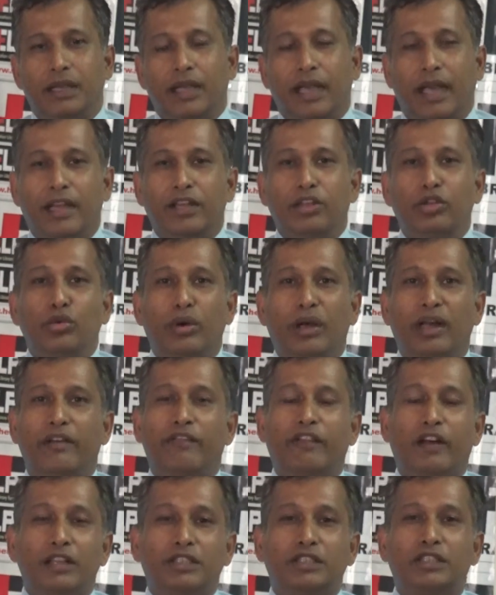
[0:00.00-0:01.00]
and you
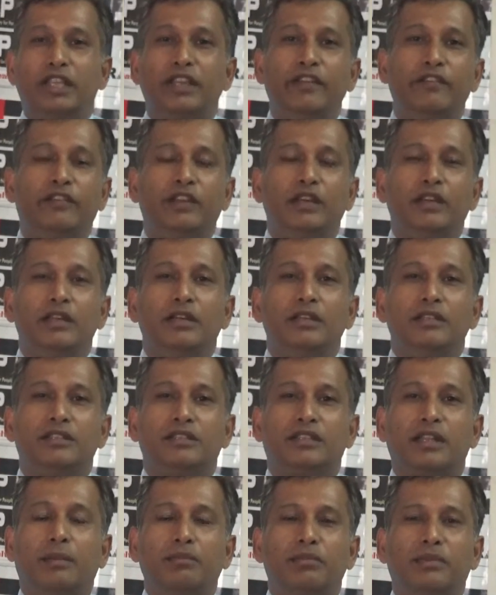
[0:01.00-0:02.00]
have achieved
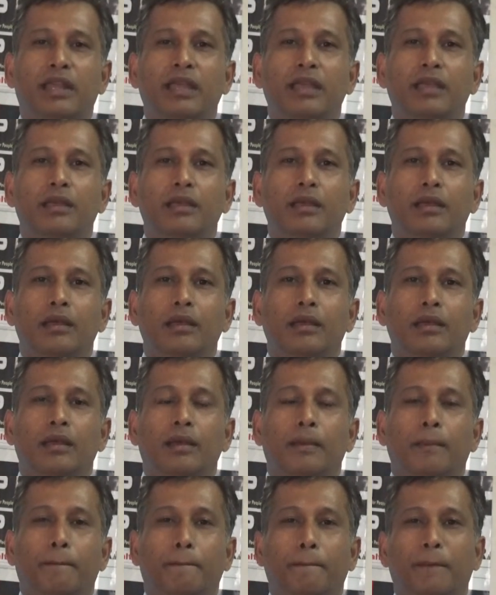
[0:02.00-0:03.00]
something
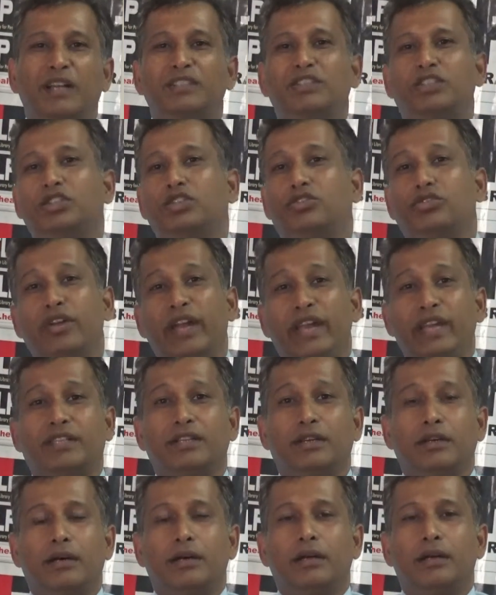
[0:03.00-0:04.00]
much
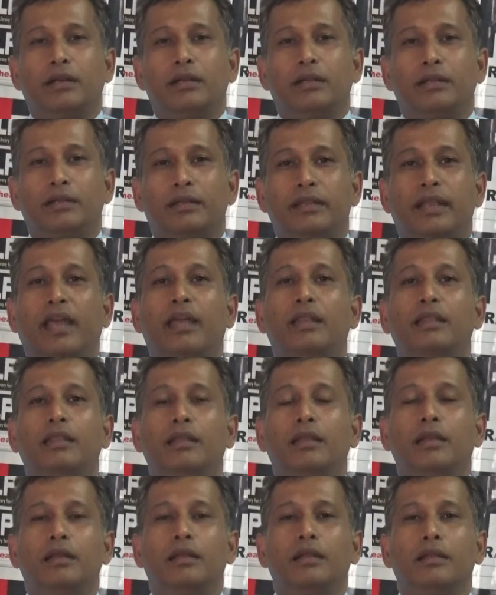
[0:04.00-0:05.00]
greater than
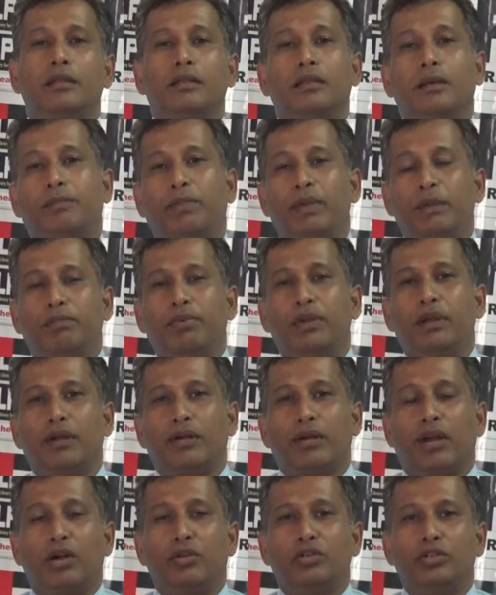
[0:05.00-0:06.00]
the people
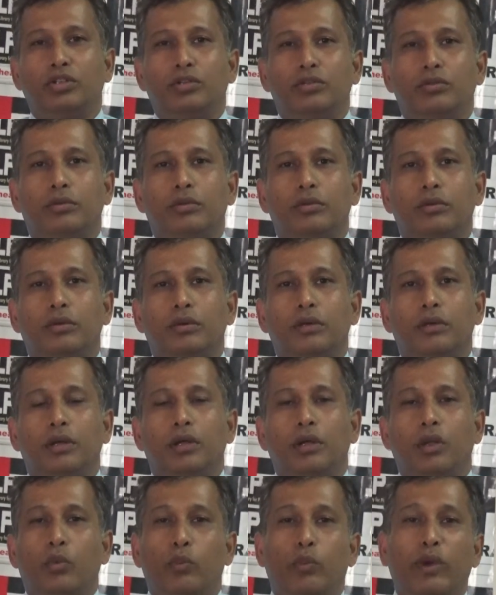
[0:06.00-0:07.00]
around you,
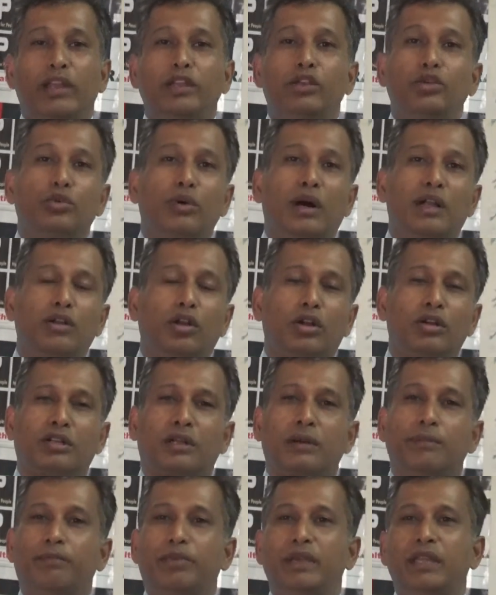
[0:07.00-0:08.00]
where you are not
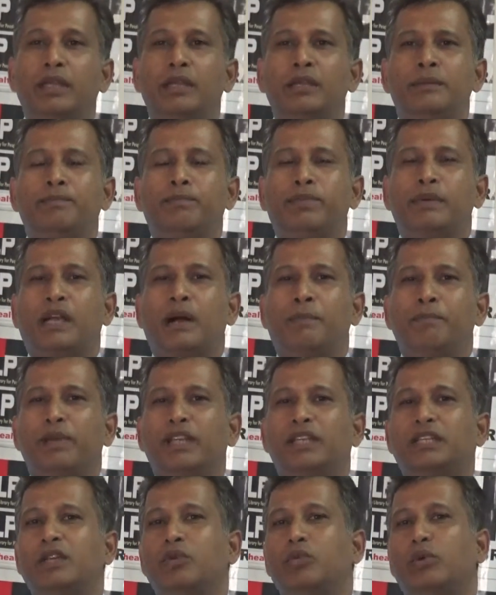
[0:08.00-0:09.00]

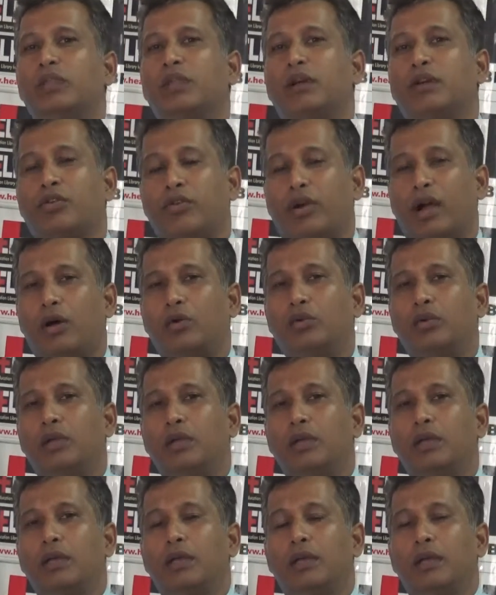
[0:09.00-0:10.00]
competing with the crowd,
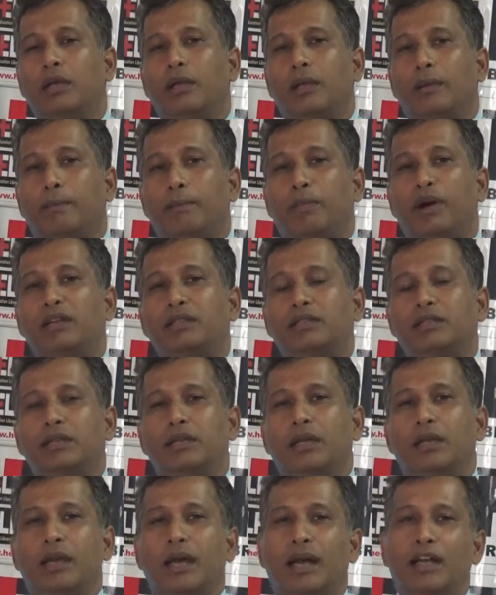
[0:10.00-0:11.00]
but
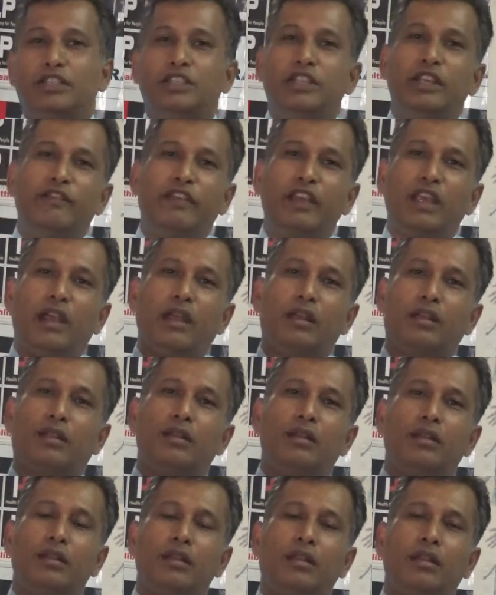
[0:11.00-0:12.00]
achieving
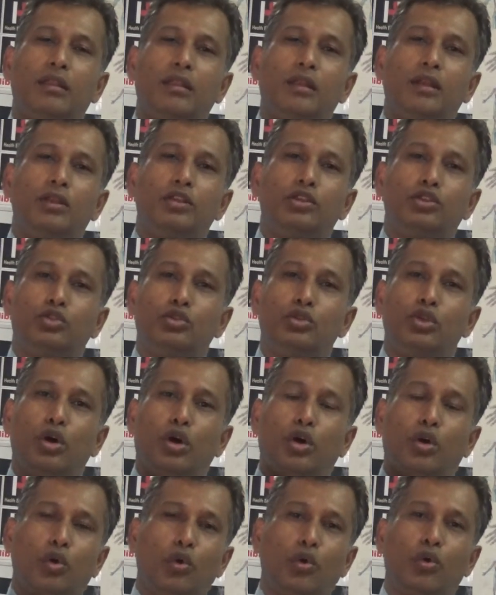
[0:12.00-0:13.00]
excellence to
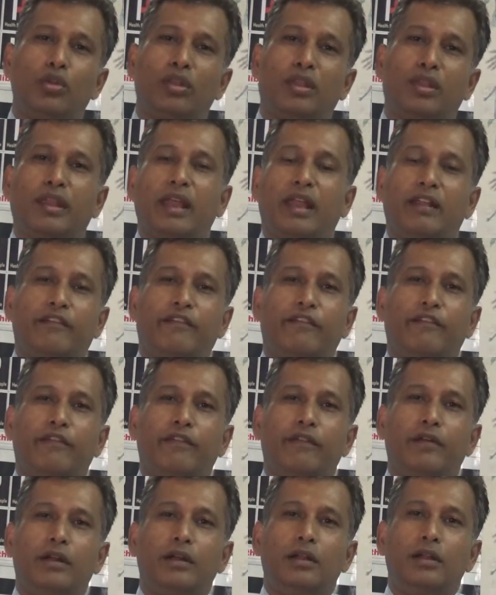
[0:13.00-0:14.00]
your own self.
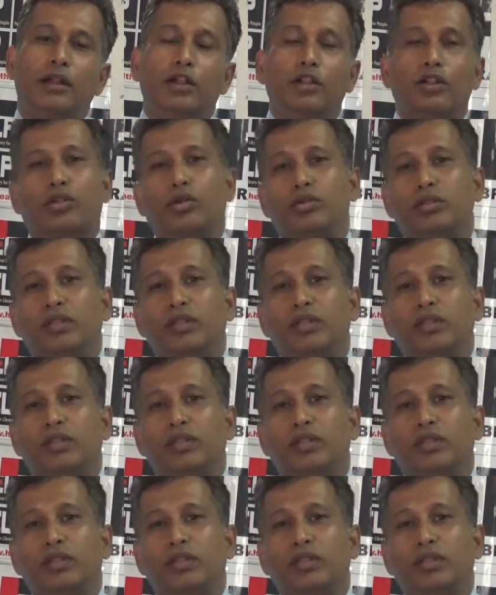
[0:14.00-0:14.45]
So